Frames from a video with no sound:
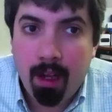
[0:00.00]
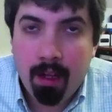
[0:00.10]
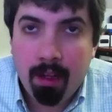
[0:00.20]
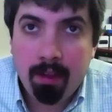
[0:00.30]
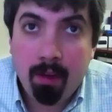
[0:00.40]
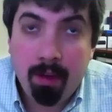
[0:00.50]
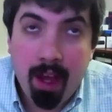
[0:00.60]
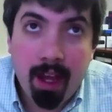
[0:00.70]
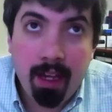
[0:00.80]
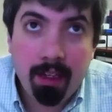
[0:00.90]
So
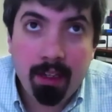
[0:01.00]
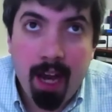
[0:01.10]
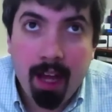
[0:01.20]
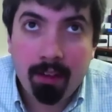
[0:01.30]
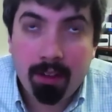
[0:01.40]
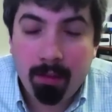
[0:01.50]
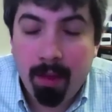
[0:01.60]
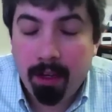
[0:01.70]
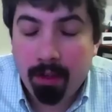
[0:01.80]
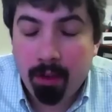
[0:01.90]
yeah, it is a challenge to
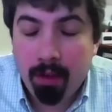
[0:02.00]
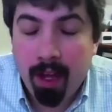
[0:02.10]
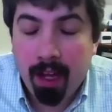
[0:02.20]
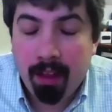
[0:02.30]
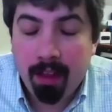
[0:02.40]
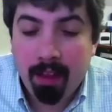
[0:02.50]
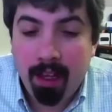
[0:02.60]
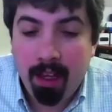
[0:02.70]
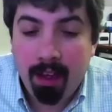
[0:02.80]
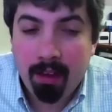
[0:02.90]
make sure that
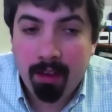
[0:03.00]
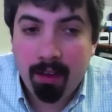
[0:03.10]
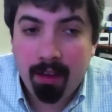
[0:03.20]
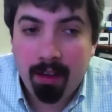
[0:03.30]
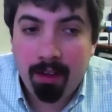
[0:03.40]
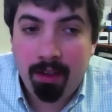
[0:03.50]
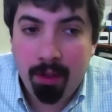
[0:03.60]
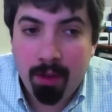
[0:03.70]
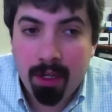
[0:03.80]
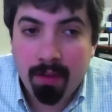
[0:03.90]
the
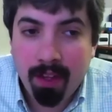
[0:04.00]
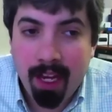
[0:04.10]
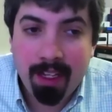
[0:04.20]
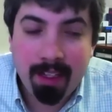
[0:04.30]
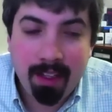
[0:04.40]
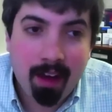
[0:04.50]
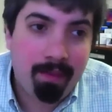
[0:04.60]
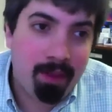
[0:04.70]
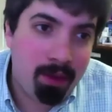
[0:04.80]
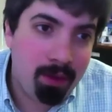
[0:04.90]
Jewish-related
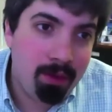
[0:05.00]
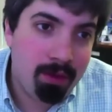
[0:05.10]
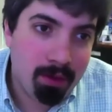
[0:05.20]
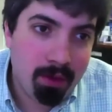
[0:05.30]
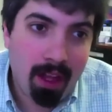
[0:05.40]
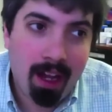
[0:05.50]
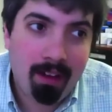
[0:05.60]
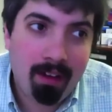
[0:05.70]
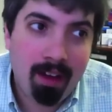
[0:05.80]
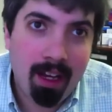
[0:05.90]
stuff to Shul
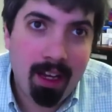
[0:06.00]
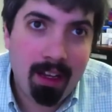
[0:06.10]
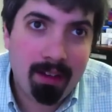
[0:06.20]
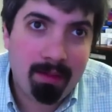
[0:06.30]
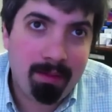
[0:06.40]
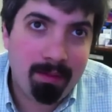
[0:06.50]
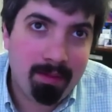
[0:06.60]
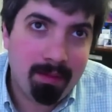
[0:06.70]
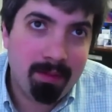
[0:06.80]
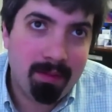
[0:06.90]
Cloud is,
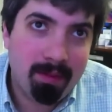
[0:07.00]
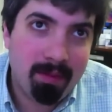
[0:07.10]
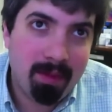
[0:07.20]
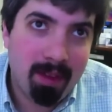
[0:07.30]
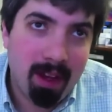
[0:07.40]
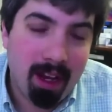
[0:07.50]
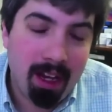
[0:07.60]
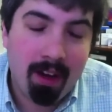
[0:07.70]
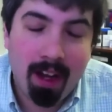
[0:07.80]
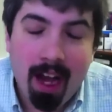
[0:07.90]

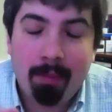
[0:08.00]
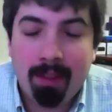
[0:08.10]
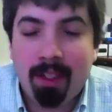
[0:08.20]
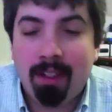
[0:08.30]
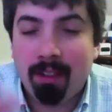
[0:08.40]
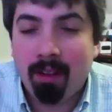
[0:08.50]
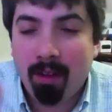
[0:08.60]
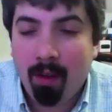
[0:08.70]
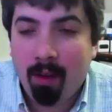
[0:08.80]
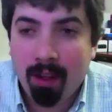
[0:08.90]
encompasses
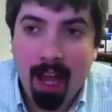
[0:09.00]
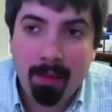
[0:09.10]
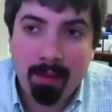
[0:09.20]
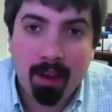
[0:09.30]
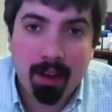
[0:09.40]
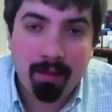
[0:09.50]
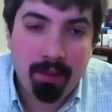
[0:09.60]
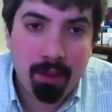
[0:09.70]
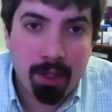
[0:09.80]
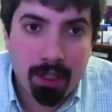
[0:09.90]
all types of
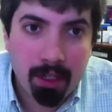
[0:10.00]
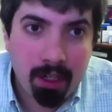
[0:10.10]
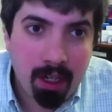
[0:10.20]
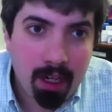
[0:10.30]
Jewish,